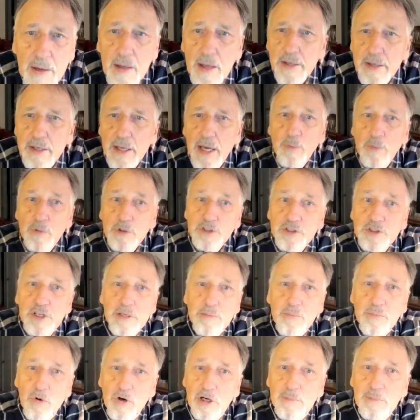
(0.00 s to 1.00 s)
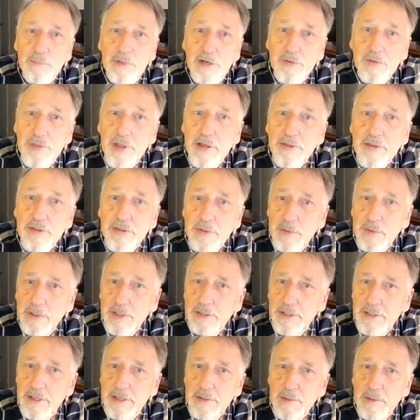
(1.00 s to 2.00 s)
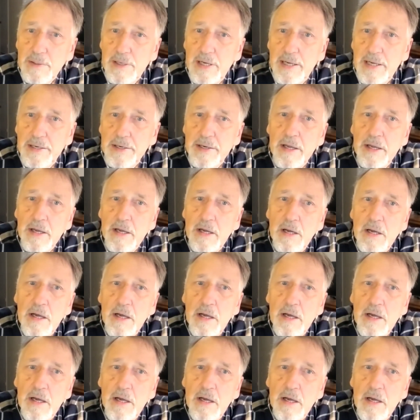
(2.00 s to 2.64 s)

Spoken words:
And I will say more about that theory later on.